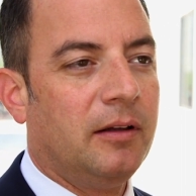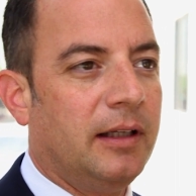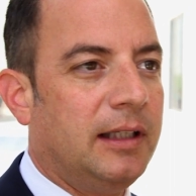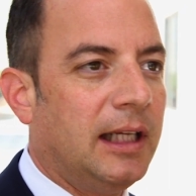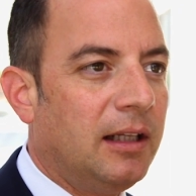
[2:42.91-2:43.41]

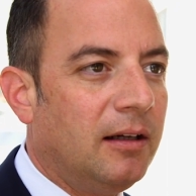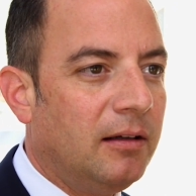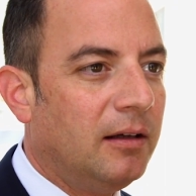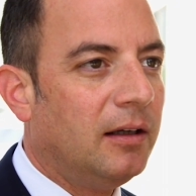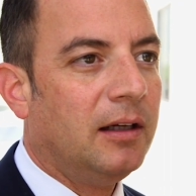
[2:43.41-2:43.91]
the
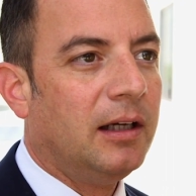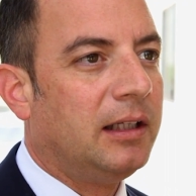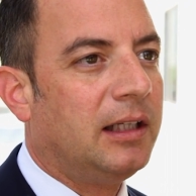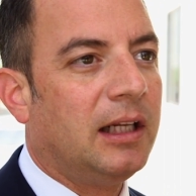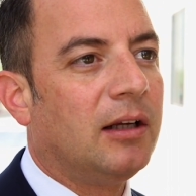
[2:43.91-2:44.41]
data,
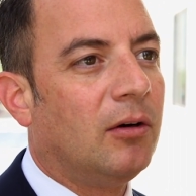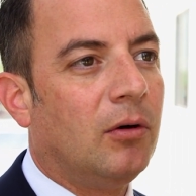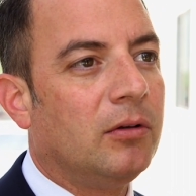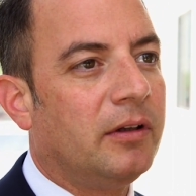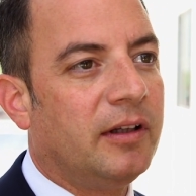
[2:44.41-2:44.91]
and getting a hold